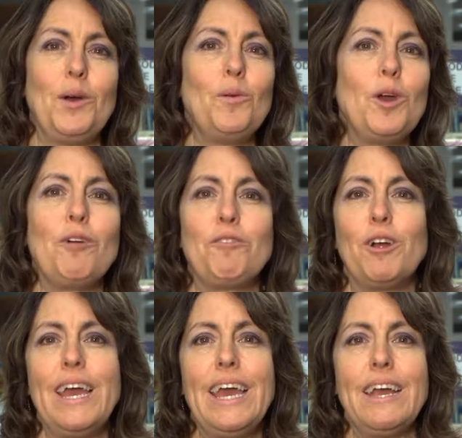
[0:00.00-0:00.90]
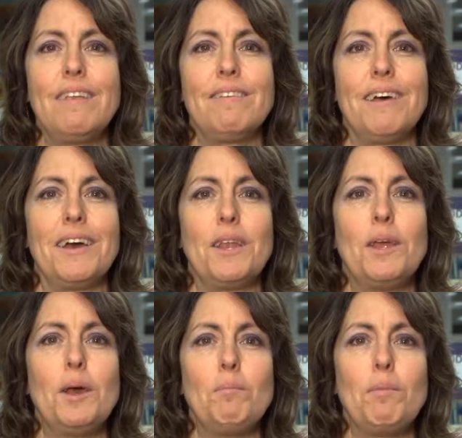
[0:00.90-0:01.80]
We offer a hands on,
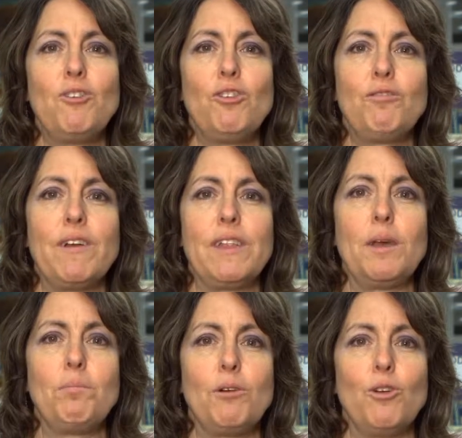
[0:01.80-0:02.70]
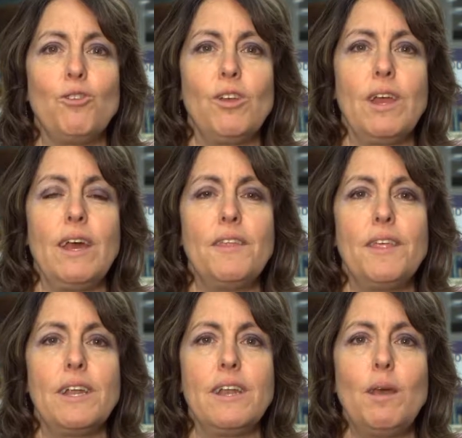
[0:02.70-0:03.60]
budget friendly approach
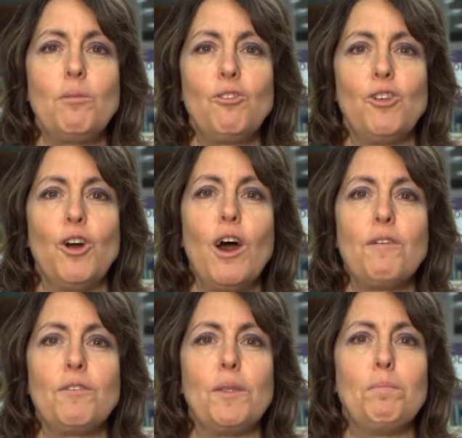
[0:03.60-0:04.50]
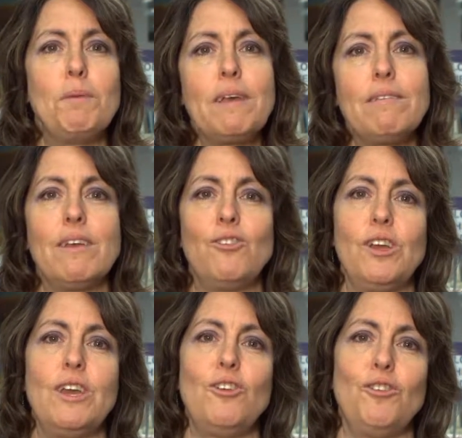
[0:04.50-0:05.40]
that enables you to offer the best
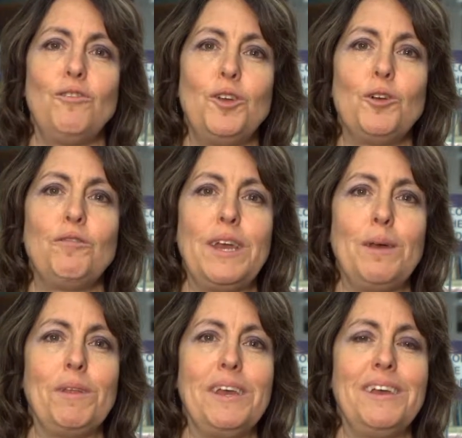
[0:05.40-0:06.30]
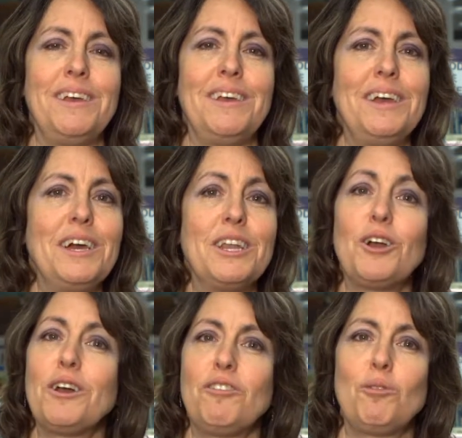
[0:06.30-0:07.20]
education for your family. And our
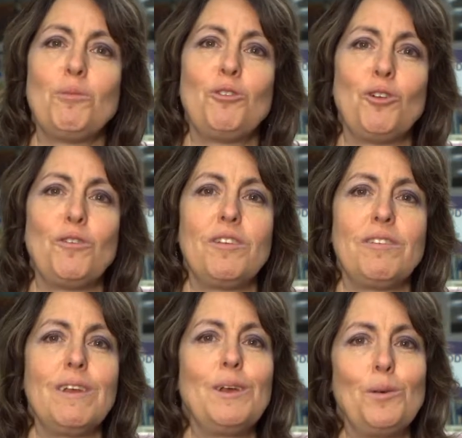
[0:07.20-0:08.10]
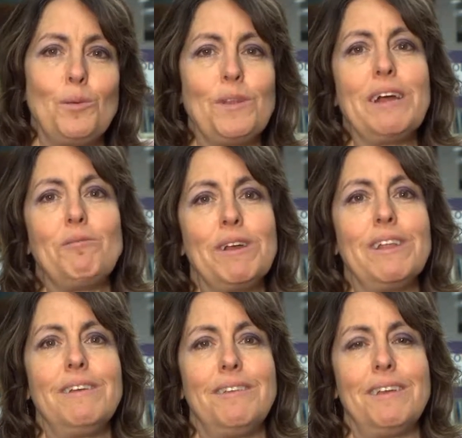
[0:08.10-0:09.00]
customer service, well, that
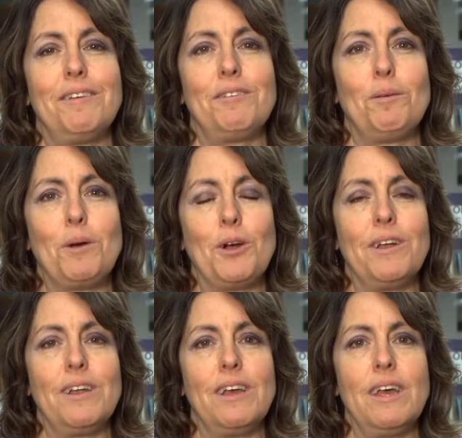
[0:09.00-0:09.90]
really sets us apart.